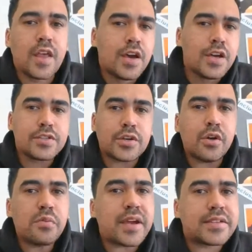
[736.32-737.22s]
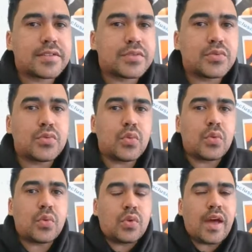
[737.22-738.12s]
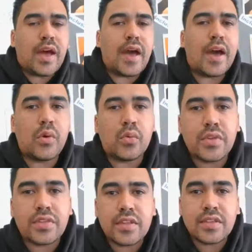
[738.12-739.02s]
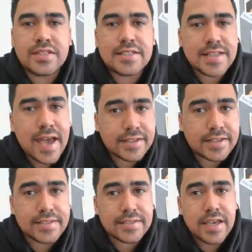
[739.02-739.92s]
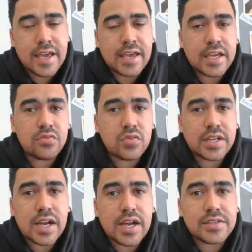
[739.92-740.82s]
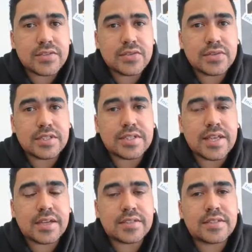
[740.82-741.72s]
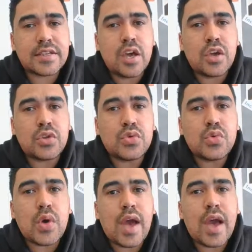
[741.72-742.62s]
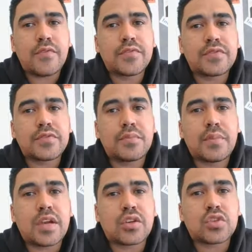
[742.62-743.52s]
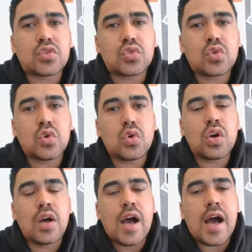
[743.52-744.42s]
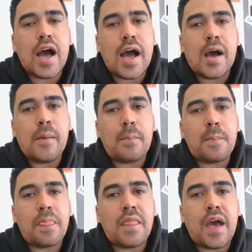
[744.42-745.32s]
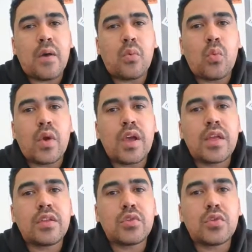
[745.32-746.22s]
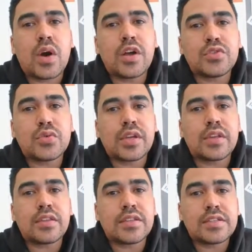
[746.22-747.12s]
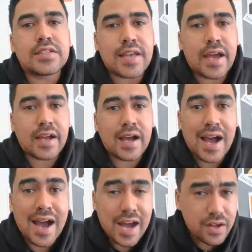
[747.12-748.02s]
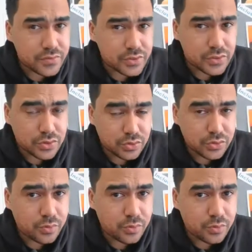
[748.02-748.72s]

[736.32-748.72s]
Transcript: So going back to with SACs, in regards to the SACs, you have to make sure that when you are doing the SAC after school,